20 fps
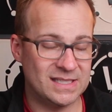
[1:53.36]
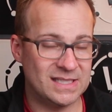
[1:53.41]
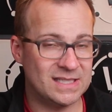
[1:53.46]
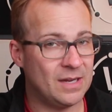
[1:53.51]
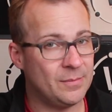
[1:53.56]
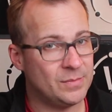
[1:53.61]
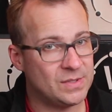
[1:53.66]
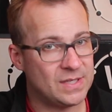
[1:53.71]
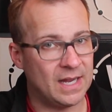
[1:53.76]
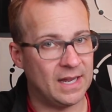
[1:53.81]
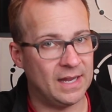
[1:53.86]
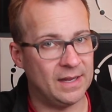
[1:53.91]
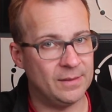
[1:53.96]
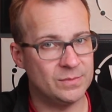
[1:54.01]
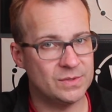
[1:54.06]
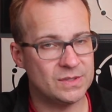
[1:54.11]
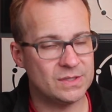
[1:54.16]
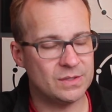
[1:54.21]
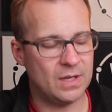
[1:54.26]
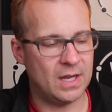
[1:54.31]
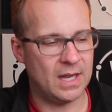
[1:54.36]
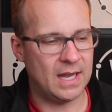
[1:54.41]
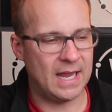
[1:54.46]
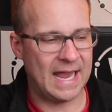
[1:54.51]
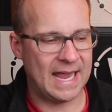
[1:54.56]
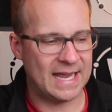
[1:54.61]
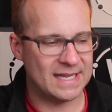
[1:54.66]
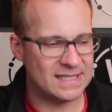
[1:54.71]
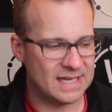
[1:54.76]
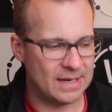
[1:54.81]
sometimes,
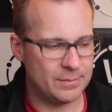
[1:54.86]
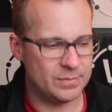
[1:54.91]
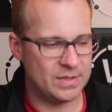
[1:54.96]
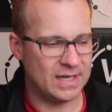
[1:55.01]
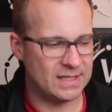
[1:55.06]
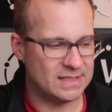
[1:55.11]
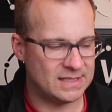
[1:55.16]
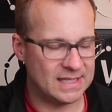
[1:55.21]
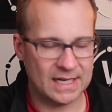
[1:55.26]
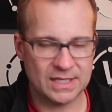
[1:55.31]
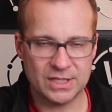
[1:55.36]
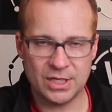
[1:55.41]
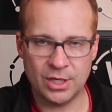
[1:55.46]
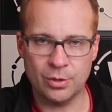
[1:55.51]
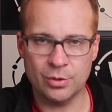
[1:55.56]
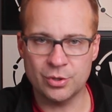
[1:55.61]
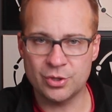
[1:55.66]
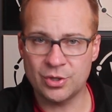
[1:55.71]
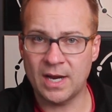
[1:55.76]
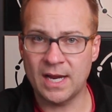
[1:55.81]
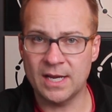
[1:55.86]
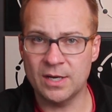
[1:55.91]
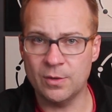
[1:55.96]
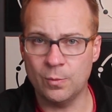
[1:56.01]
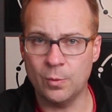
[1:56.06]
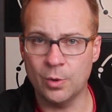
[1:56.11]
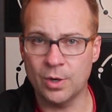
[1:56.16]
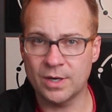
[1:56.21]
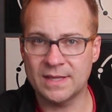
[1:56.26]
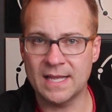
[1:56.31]
as I'm dissecting or trying to
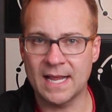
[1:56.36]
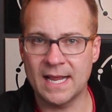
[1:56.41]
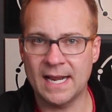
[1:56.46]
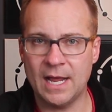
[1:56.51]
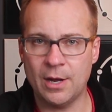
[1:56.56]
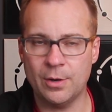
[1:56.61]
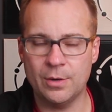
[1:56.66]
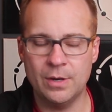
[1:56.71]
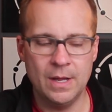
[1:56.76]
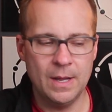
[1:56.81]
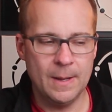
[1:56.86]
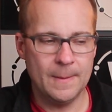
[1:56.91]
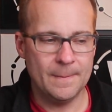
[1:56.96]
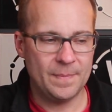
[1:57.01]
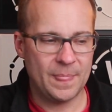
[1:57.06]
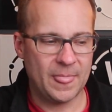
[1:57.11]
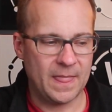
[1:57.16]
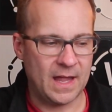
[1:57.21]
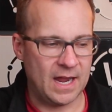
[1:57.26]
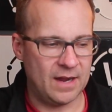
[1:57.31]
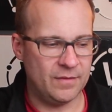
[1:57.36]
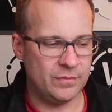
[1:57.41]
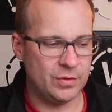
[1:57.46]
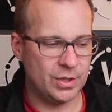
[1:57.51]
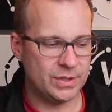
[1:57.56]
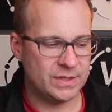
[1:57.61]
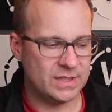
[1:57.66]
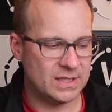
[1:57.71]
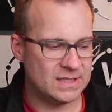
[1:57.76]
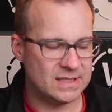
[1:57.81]
work that out, I've
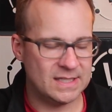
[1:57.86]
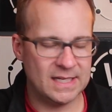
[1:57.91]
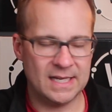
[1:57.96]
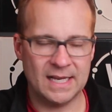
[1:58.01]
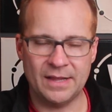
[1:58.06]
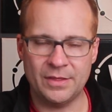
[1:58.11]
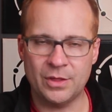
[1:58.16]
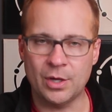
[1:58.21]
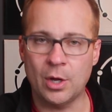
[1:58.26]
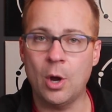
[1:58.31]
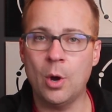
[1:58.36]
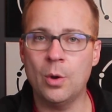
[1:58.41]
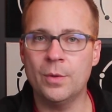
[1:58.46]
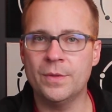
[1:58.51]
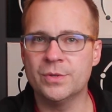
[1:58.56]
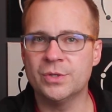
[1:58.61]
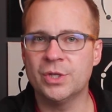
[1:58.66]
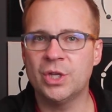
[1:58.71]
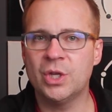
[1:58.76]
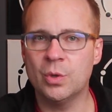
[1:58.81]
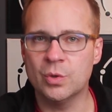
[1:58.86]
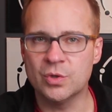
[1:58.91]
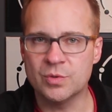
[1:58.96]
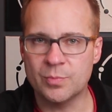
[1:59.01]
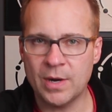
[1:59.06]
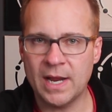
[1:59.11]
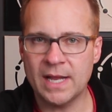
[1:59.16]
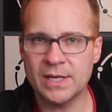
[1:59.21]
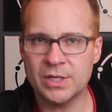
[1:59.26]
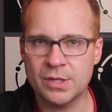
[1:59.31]
looked to see and I thought, oh, there's a huge
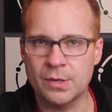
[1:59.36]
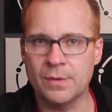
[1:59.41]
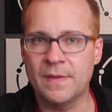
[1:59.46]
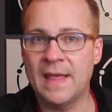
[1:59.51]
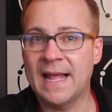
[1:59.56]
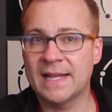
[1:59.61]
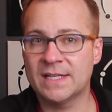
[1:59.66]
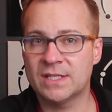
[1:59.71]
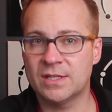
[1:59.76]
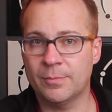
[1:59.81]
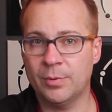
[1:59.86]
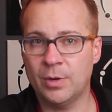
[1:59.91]
branch there. That's the